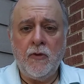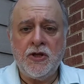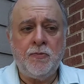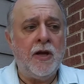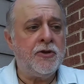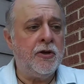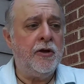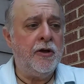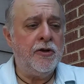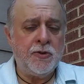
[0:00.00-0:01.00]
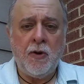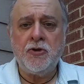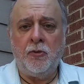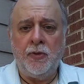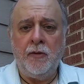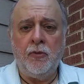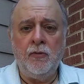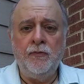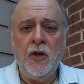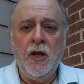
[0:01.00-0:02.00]
special
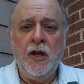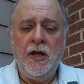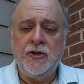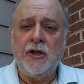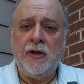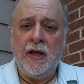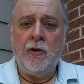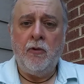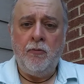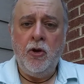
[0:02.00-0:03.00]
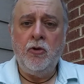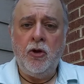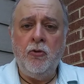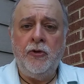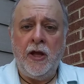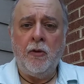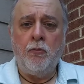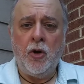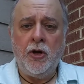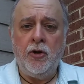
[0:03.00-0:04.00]
people, is that they can rebuke you and they
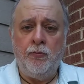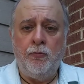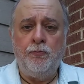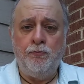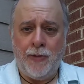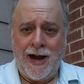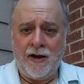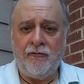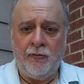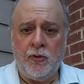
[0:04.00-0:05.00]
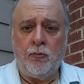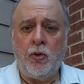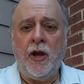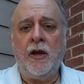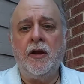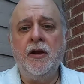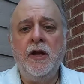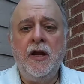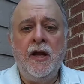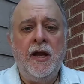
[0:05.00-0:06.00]
can bring you back from the brink
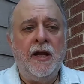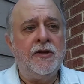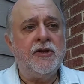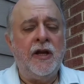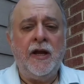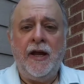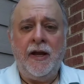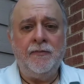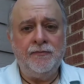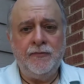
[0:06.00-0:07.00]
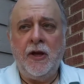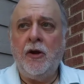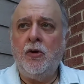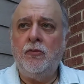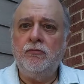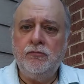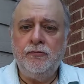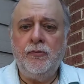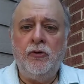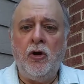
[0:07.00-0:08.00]
and say, hey, you know,
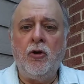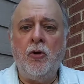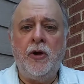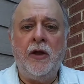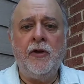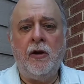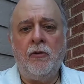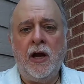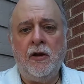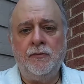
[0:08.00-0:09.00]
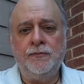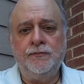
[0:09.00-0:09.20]
don't go down that route.